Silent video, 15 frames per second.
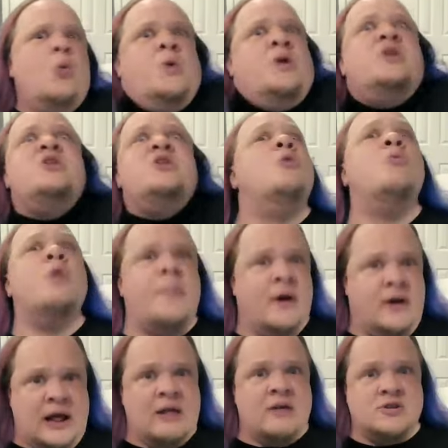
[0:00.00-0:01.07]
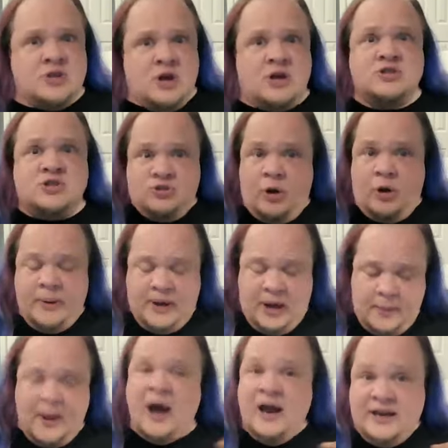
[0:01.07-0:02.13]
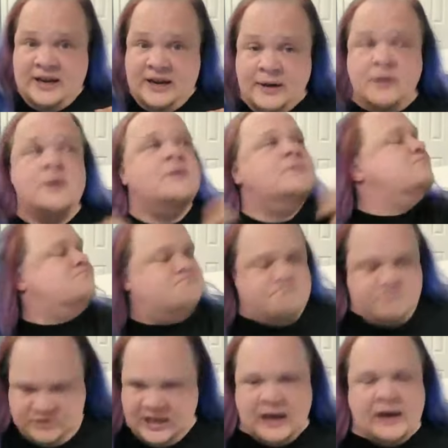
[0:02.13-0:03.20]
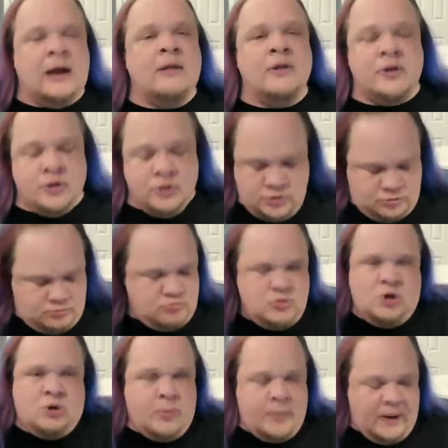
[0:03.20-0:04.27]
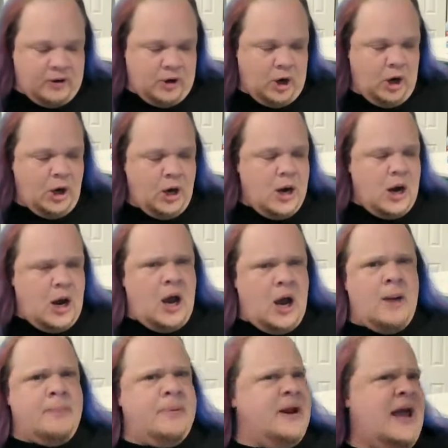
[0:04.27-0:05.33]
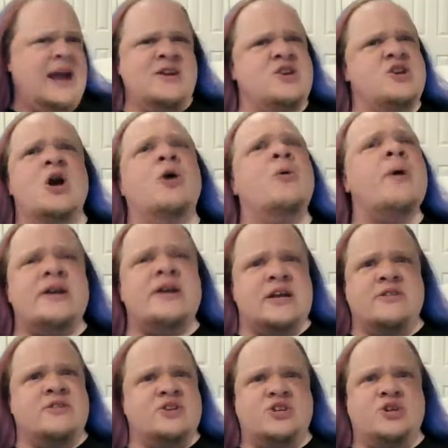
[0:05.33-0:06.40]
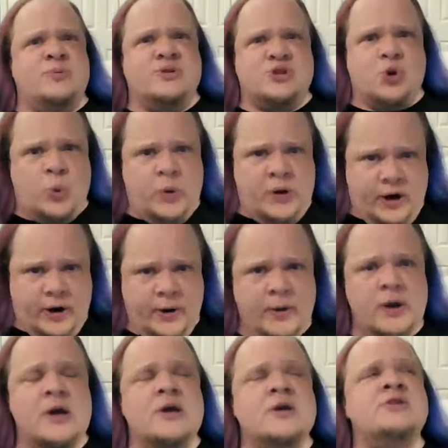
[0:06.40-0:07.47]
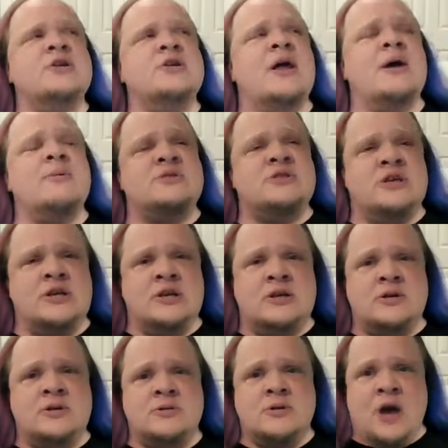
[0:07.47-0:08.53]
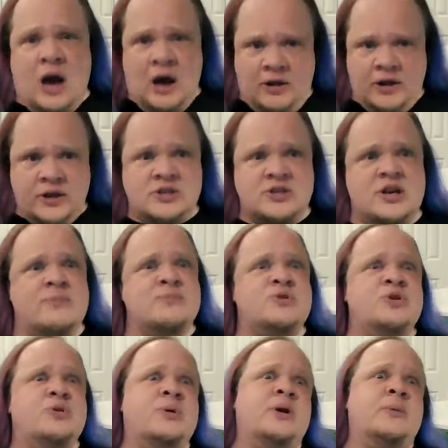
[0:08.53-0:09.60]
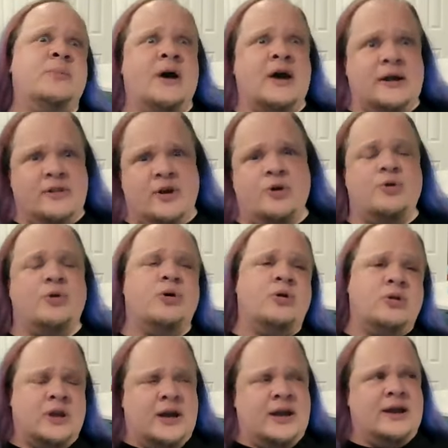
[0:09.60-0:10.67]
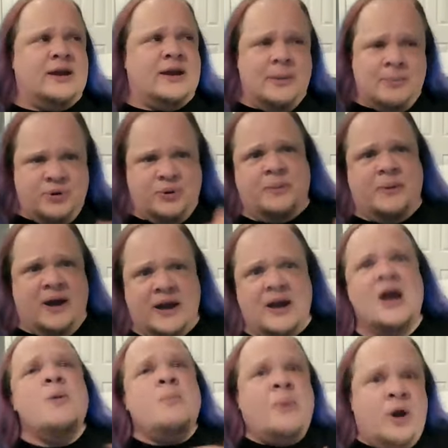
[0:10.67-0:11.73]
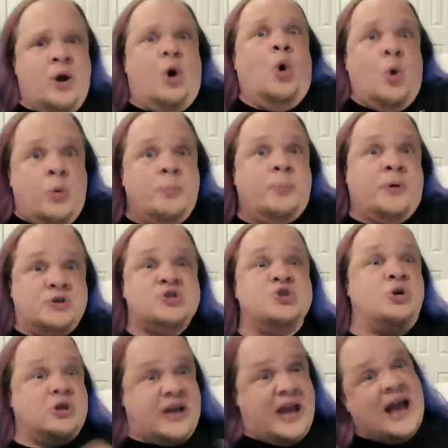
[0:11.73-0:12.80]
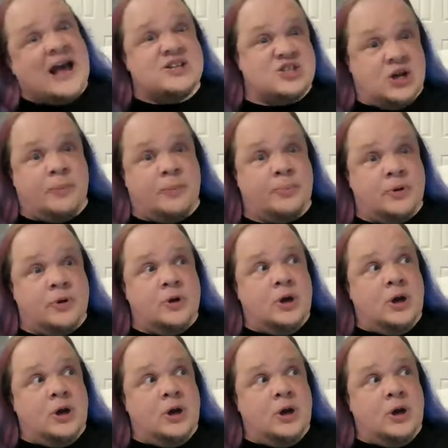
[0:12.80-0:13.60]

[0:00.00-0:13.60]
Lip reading: we know about Alice Austen growing up. I did. Staten Islanders knew about her. But I had no idea that she was queer till I was in college, and I'm doing my local, I'm doing my own personal catch-up